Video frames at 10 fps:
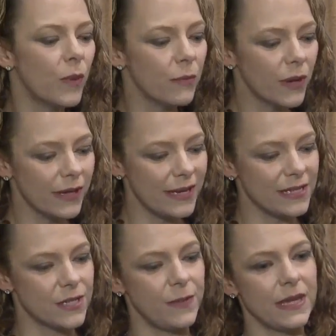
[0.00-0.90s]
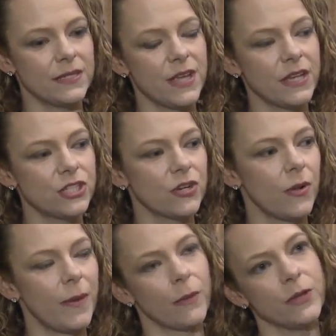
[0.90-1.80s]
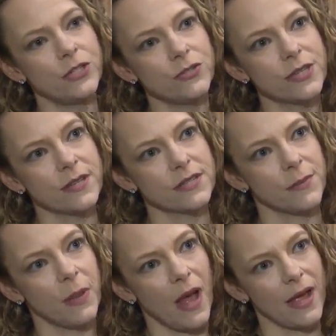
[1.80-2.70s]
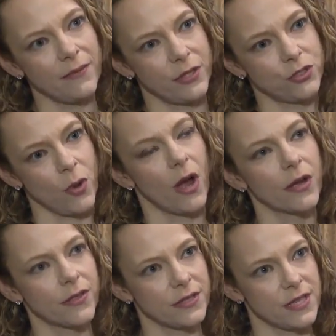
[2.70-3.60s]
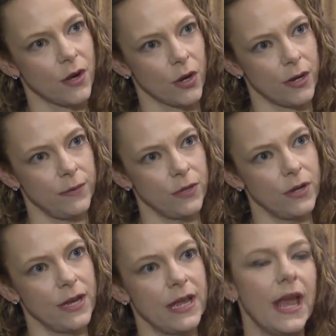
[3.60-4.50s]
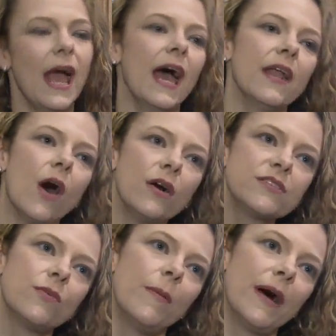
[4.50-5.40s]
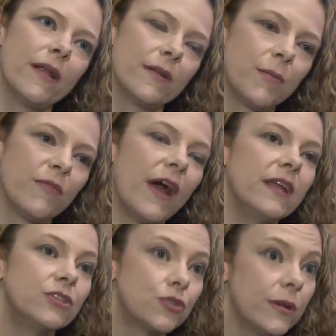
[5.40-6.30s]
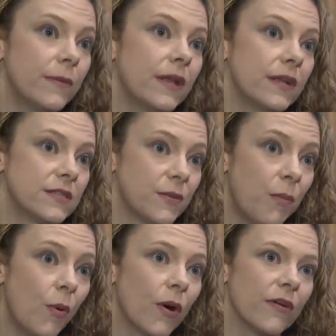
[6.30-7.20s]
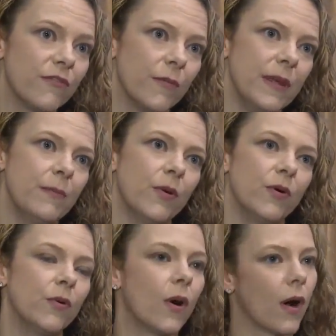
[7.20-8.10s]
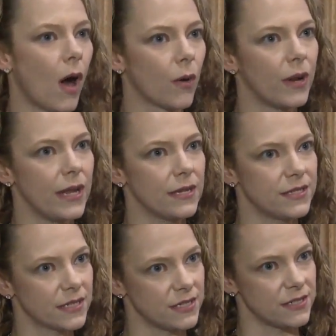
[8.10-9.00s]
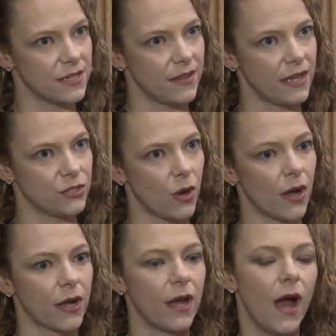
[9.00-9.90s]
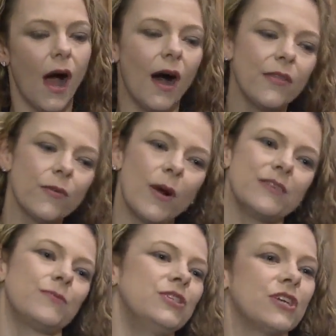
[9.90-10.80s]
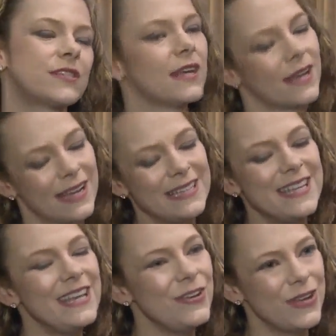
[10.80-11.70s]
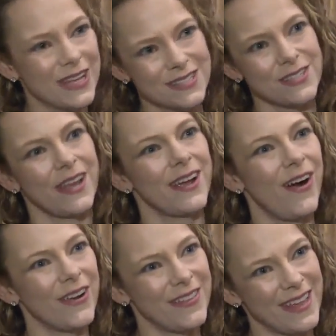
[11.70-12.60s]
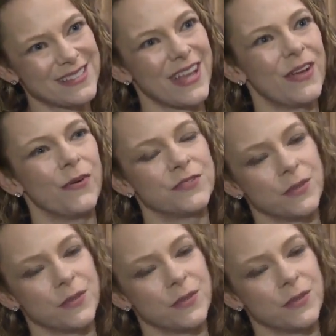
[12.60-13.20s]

we really need to be intentional about reducing the supply of the drug that's in our community and also about providing treatment and support for people who are already addicted to that drug. Otherwise, we just get, continue to get caught in that cycle